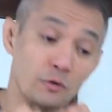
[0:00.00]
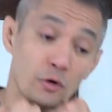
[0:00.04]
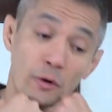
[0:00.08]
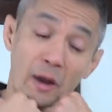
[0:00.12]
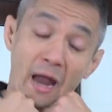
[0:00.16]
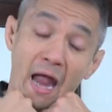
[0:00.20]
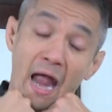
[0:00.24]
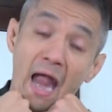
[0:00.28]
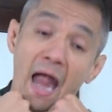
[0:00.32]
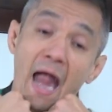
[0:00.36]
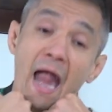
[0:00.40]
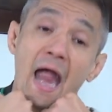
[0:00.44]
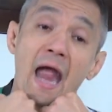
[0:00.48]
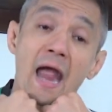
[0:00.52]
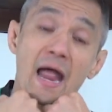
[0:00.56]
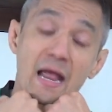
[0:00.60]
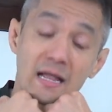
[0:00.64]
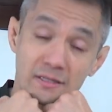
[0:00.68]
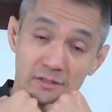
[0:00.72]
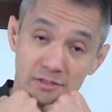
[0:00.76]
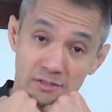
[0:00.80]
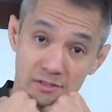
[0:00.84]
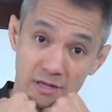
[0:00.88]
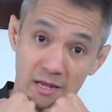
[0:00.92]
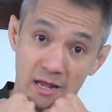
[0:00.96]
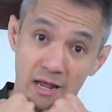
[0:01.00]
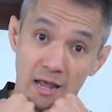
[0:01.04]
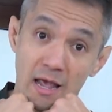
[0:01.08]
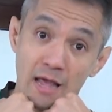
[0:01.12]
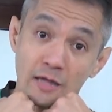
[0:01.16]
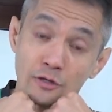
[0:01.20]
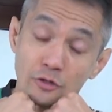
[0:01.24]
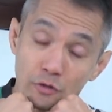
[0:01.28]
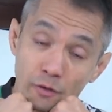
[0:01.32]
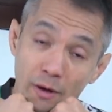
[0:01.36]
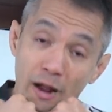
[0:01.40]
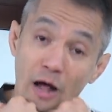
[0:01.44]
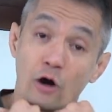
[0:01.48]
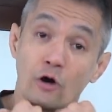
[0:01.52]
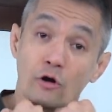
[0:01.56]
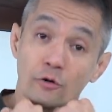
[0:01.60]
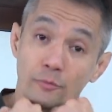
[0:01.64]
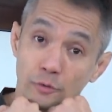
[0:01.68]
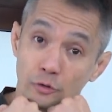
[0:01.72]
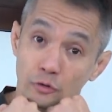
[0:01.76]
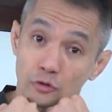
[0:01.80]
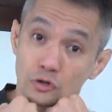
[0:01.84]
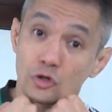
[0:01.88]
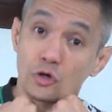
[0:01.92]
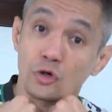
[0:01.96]
your hands and your
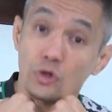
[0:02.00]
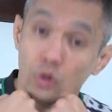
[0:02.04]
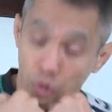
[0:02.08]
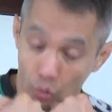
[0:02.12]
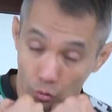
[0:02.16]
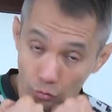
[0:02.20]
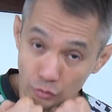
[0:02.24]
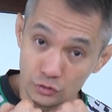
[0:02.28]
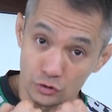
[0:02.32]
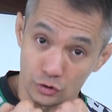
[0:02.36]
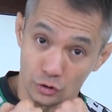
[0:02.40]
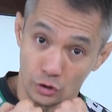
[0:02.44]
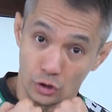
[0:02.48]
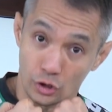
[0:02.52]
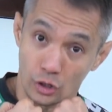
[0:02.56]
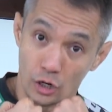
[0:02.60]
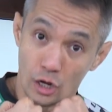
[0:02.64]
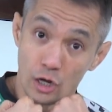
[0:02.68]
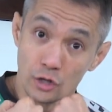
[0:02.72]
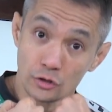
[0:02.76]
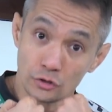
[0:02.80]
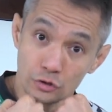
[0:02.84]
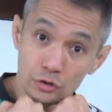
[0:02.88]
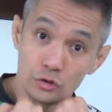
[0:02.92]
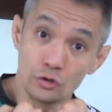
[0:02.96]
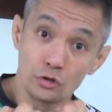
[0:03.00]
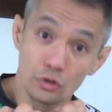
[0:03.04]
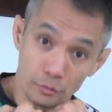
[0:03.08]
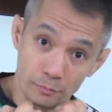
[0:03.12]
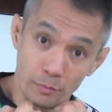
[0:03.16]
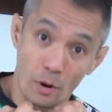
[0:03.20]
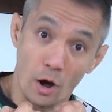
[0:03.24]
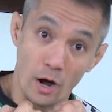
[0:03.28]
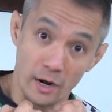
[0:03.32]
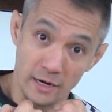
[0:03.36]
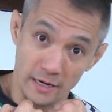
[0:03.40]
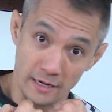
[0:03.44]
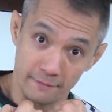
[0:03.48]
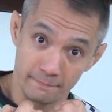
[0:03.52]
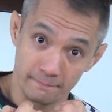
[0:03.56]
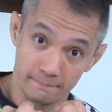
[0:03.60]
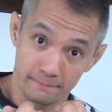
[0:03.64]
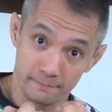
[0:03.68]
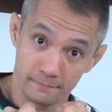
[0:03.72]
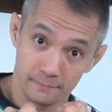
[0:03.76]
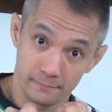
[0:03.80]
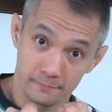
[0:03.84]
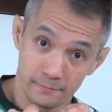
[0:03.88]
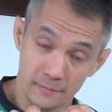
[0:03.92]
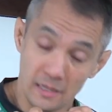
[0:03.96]
elbows closer to your body.
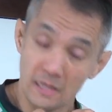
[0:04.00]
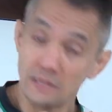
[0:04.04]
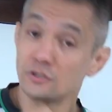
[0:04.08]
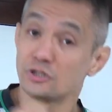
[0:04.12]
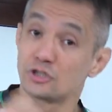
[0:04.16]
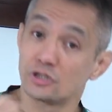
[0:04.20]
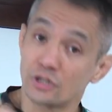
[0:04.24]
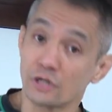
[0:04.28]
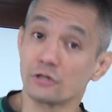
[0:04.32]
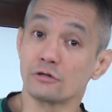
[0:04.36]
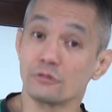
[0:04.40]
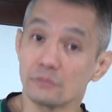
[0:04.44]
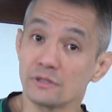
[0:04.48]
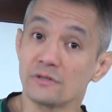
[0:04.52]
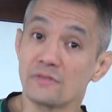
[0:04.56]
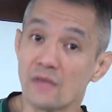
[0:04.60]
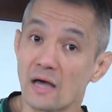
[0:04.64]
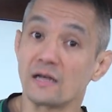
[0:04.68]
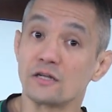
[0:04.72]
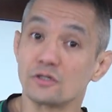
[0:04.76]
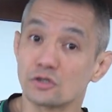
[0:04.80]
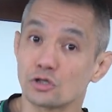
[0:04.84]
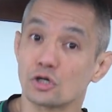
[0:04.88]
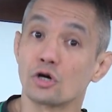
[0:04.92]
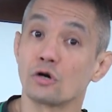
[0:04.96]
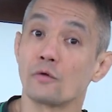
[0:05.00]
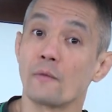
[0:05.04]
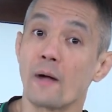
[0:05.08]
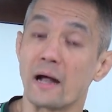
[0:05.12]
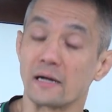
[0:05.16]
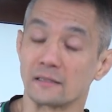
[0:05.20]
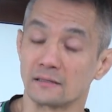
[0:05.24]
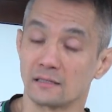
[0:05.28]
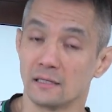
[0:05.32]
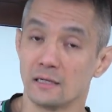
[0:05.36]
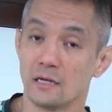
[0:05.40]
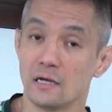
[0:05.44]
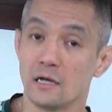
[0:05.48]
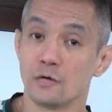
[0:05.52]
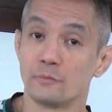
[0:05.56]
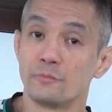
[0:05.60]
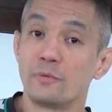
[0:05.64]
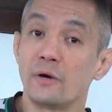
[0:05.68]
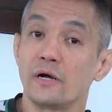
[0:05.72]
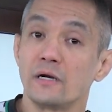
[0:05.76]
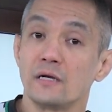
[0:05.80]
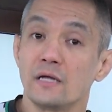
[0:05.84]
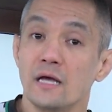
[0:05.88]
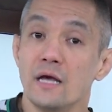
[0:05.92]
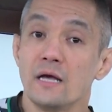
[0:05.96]
And generally that is correct.
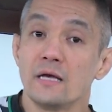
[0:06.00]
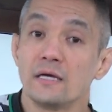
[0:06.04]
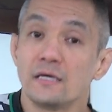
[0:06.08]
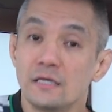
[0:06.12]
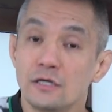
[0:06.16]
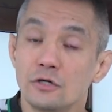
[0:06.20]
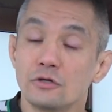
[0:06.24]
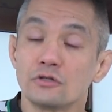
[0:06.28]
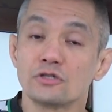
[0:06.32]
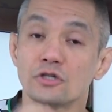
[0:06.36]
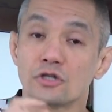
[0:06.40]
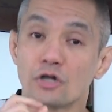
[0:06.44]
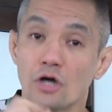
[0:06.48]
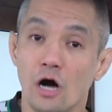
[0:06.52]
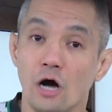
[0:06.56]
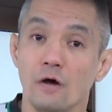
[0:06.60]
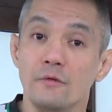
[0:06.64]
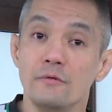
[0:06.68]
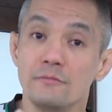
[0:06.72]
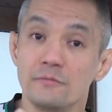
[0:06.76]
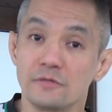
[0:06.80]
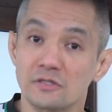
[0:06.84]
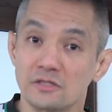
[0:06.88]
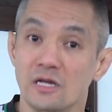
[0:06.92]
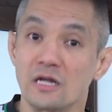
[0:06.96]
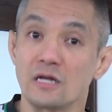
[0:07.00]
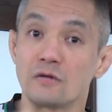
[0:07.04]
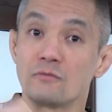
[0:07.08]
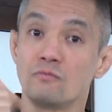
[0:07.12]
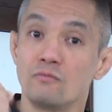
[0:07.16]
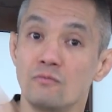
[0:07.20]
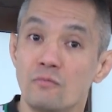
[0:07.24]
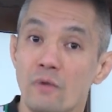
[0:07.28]
But here's a common mistake